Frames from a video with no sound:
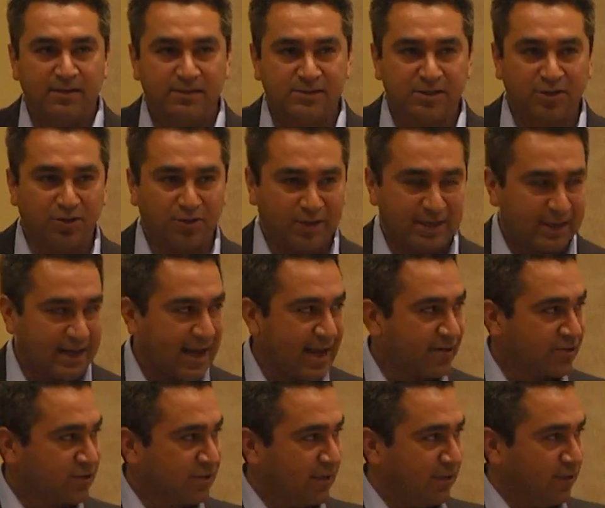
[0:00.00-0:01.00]
So you can
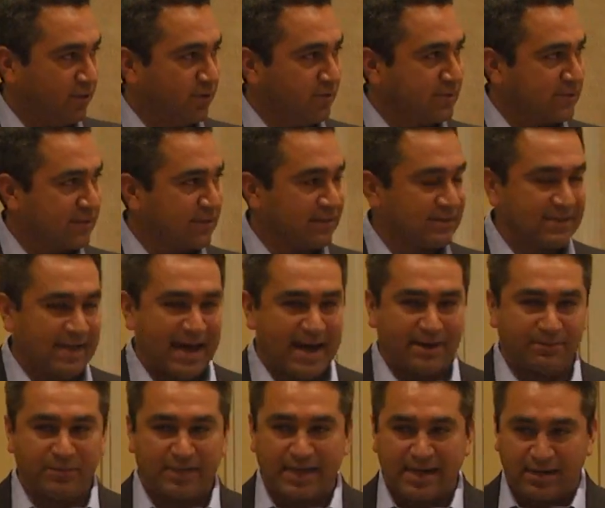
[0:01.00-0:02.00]
actually use this
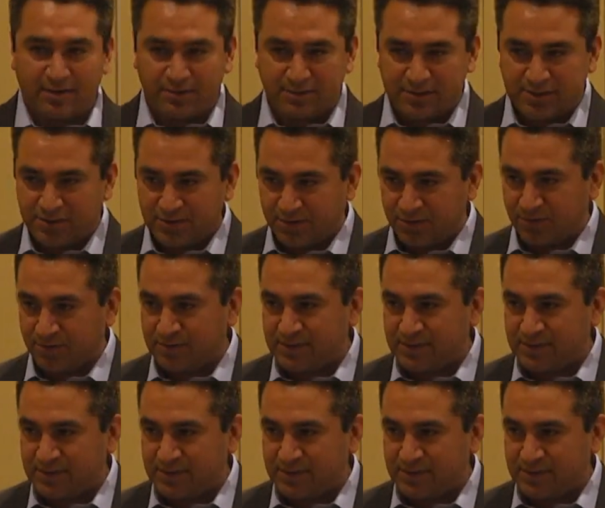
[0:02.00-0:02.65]
app now to